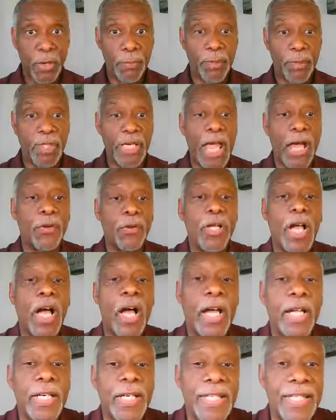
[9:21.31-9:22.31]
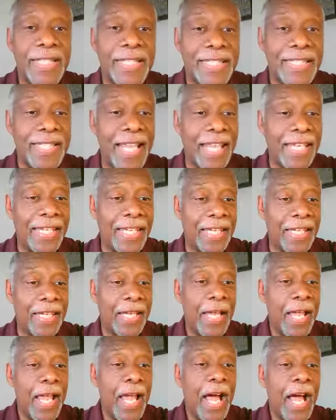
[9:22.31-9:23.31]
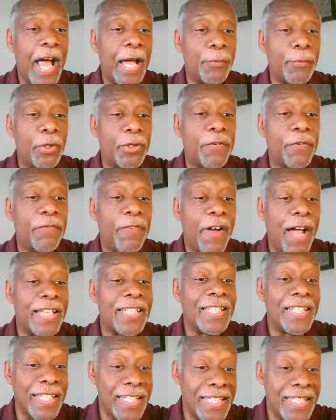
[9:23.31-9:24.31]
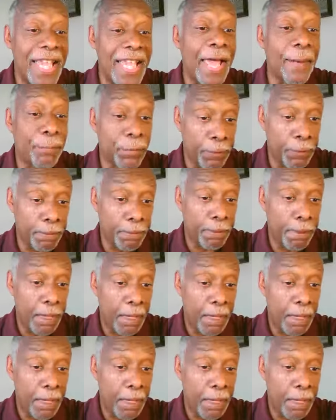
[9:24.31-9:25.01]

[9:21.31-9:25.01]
but now God is saying, I'm going to find an example.